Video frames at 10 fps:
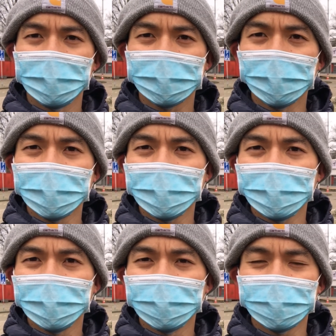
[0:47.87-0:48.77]
Got
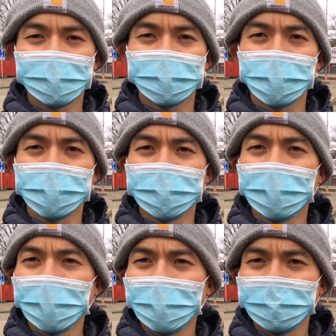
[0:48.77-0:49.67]
in, showed them
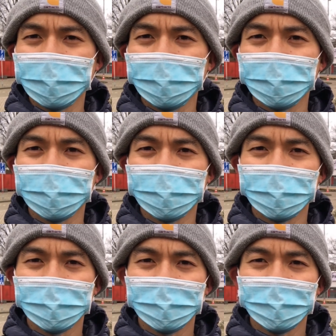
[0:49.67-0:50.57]
my ID.
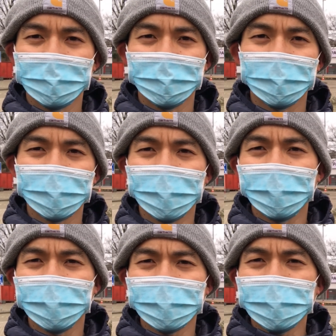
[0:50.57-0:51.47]

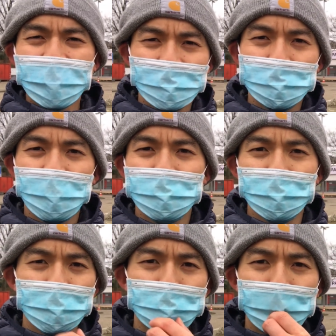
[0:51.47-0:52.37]
They directed me
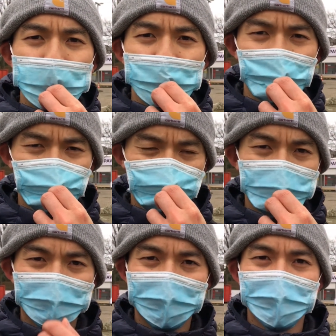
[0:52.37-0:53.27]
to a booth,
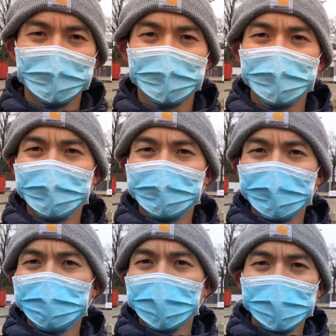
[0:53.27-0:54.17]
and then
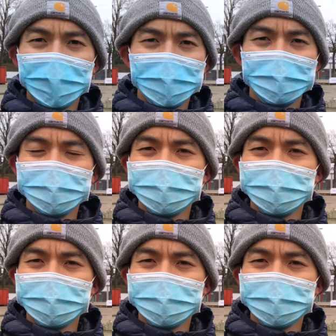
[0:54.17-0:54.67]
I went in.